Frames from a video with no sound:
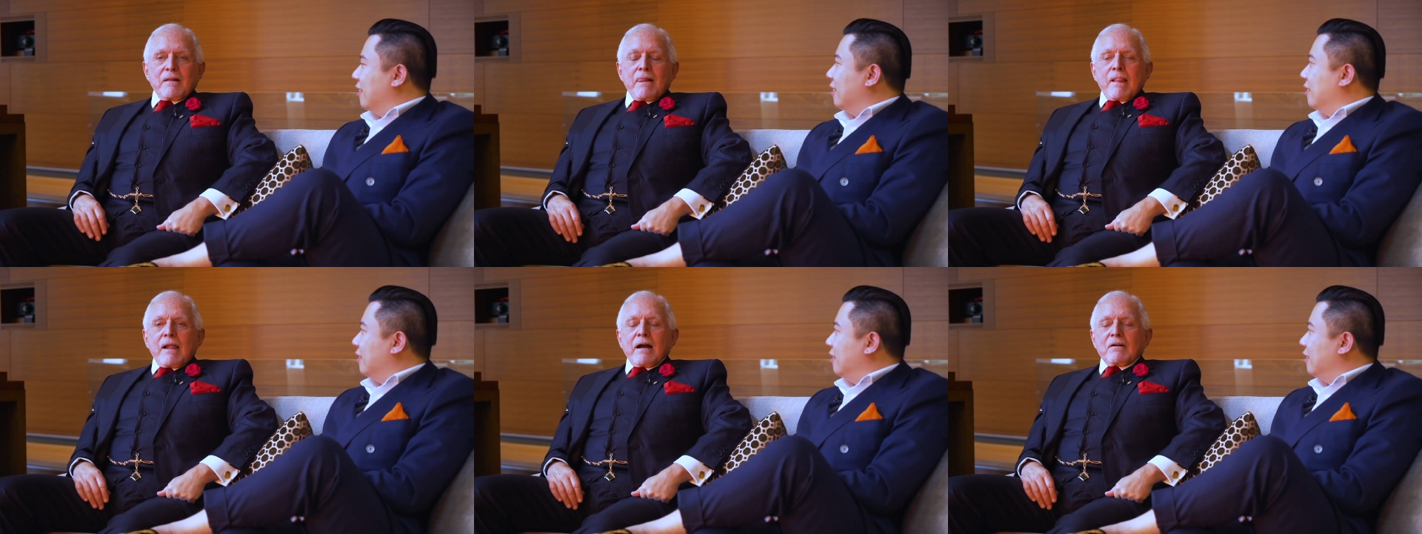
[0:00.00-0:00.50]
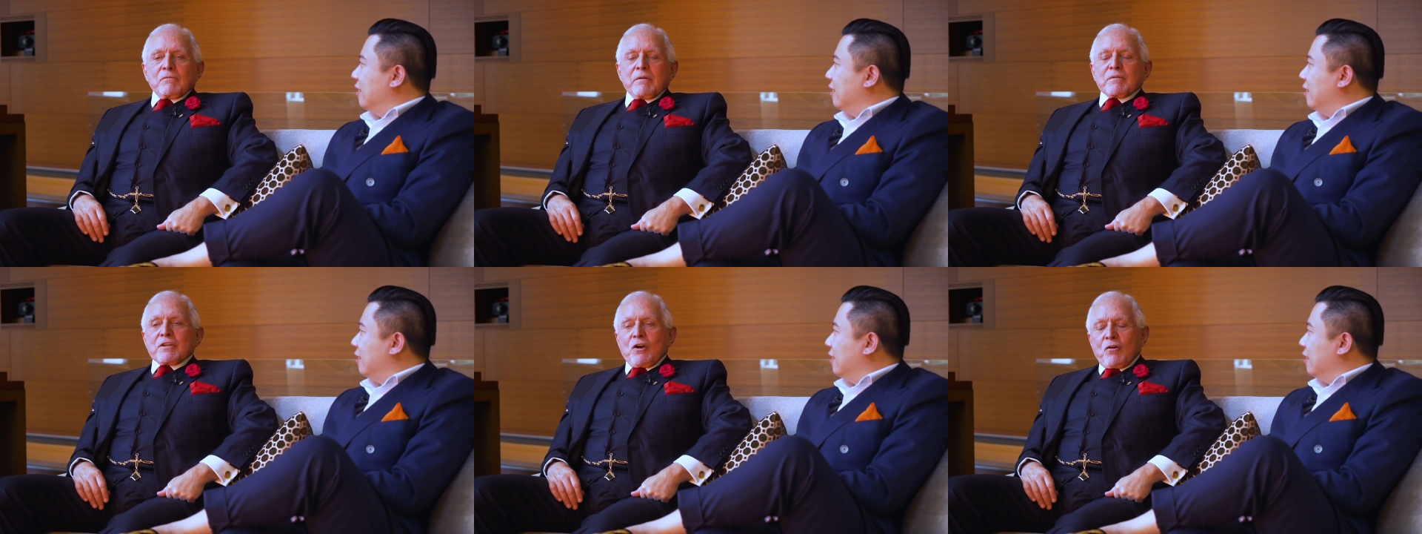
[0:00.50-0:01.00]
Speaker 1: Yeah.
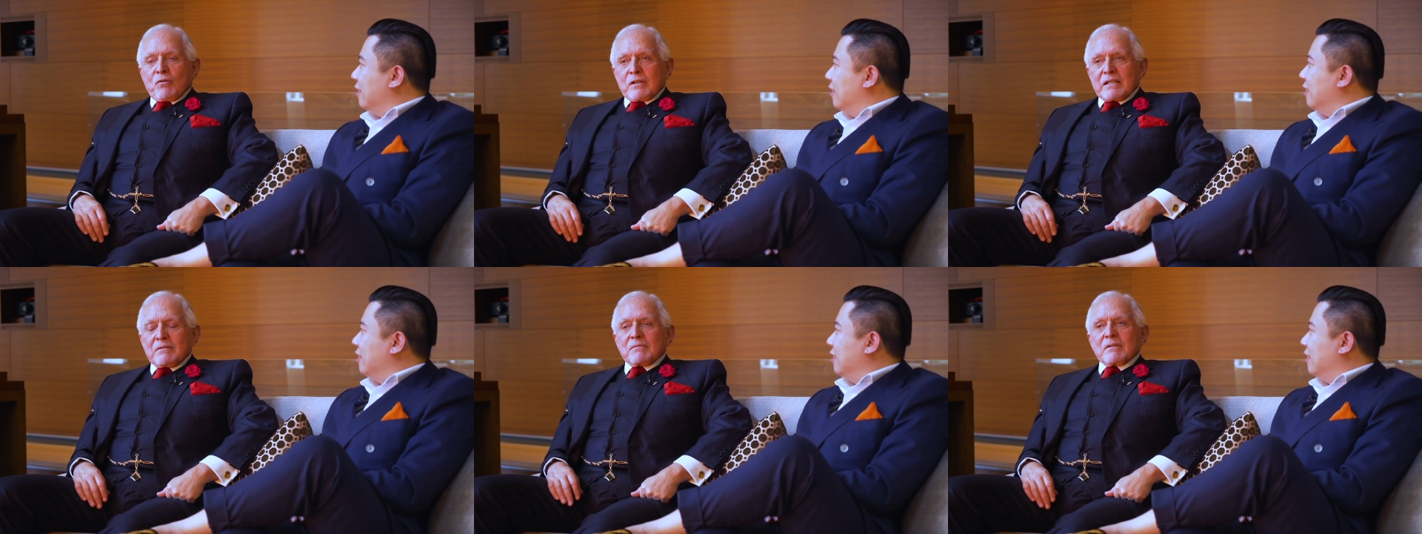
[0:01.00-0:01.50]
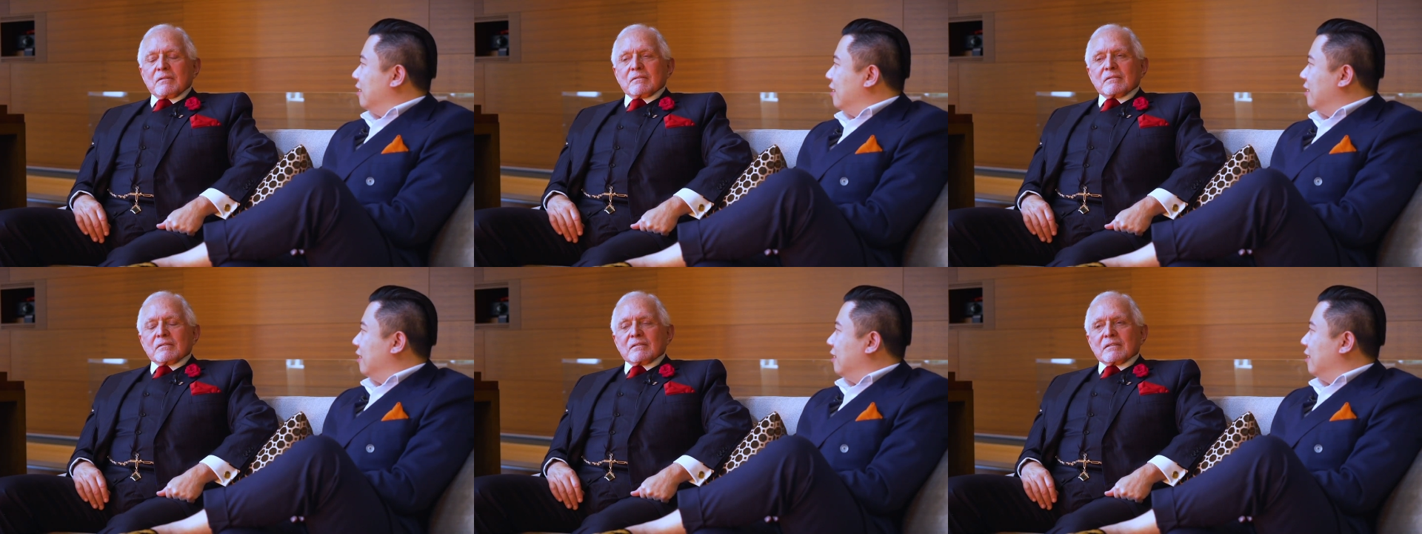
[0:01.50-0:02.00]
We were the only.
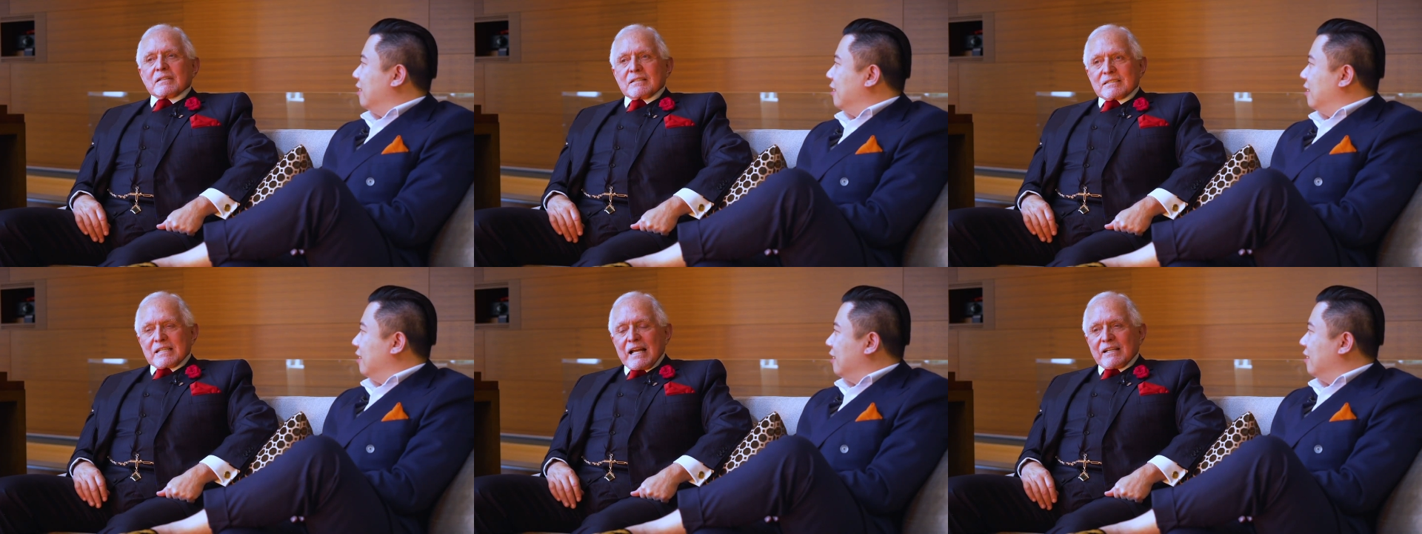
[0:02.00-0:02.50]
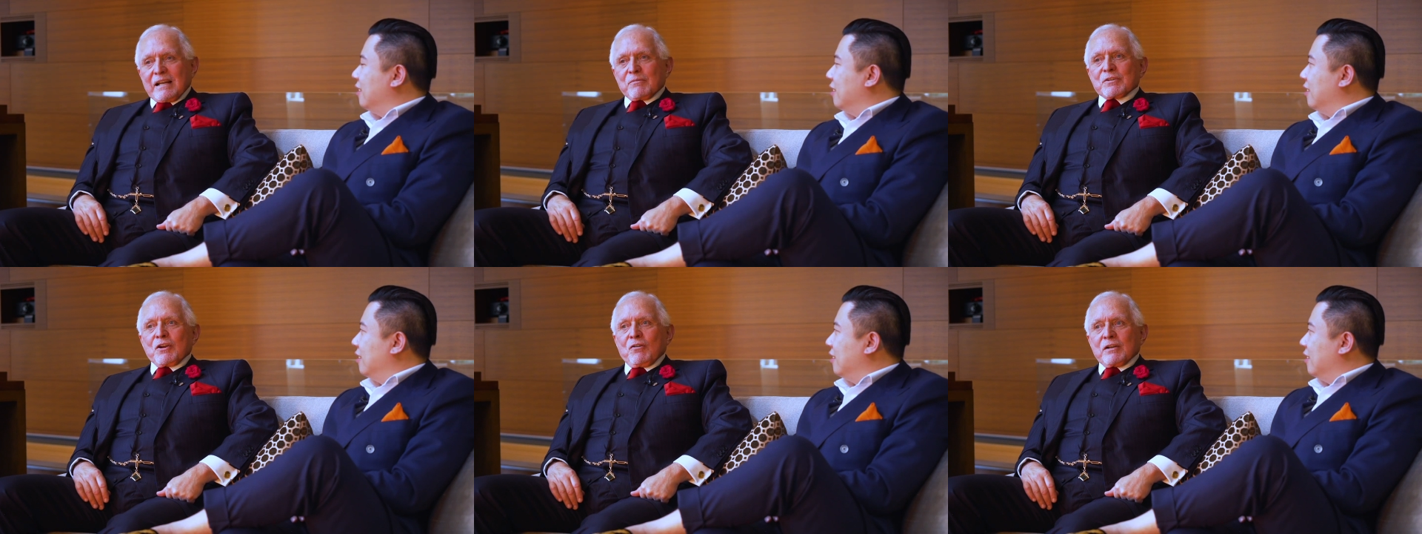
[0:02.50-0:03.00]
Sally and I
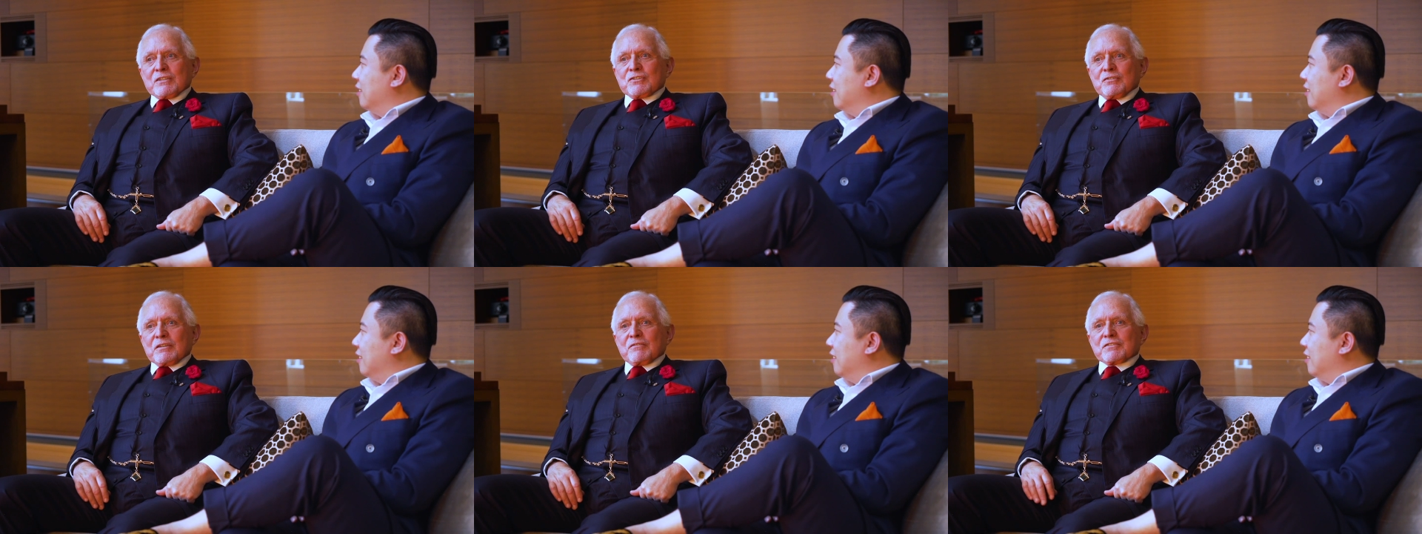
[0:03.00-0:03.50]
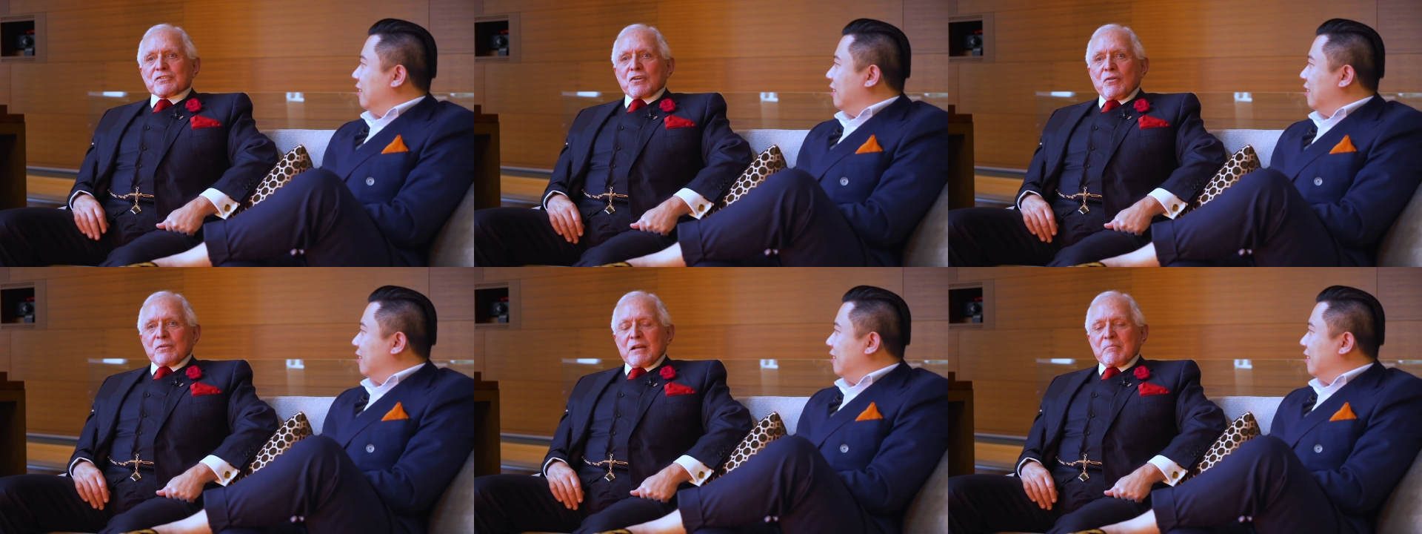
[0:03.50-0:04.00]
were the only two that
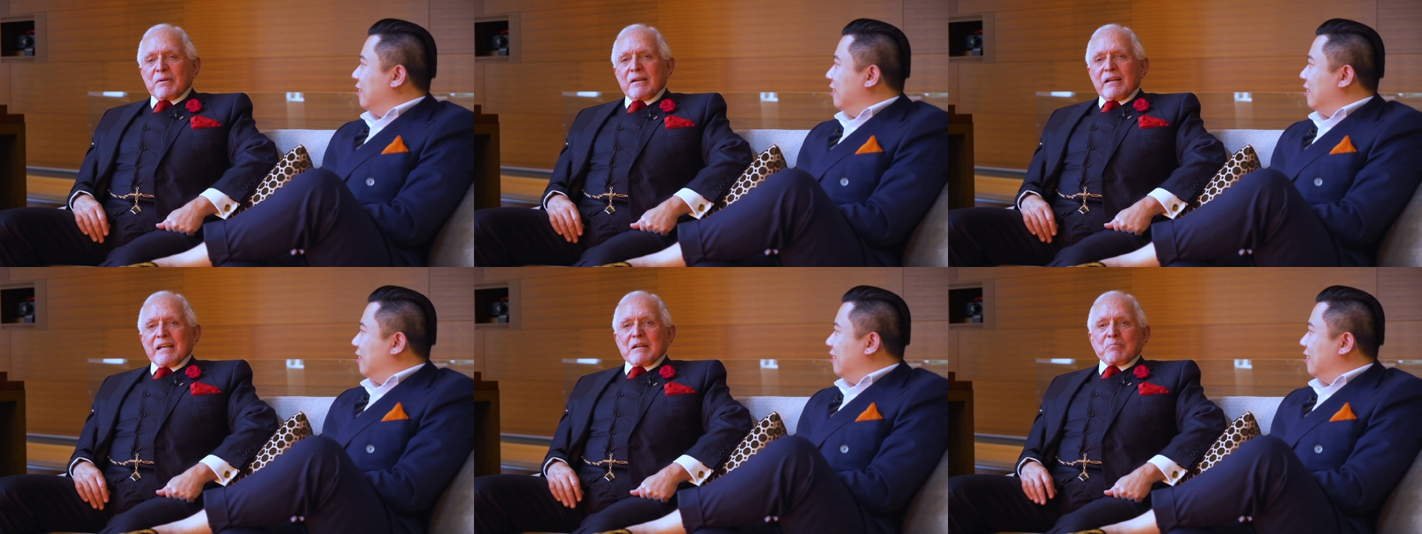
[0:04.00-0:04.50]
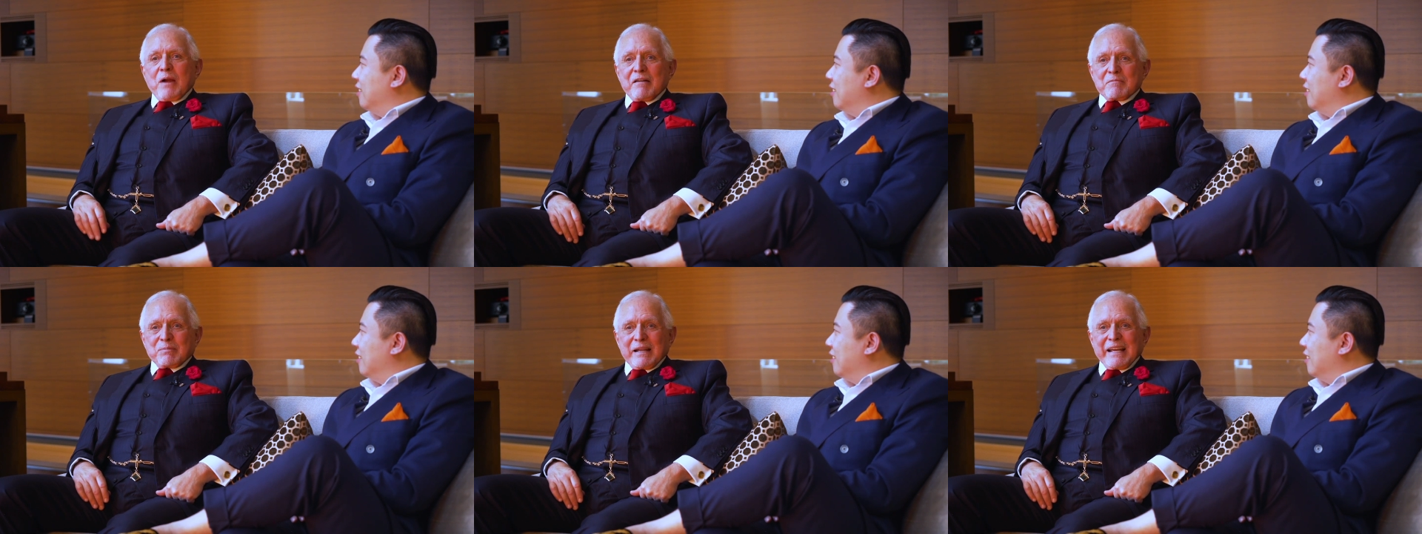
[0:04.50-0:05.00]
showed up in a
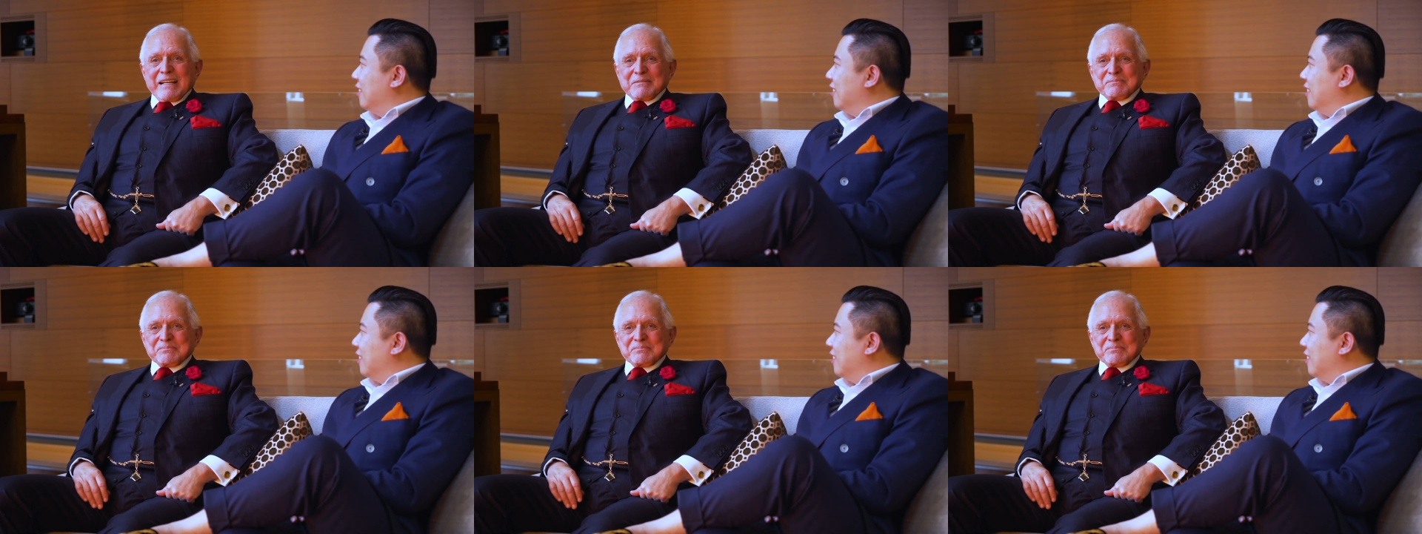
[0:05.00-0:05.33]
private plane.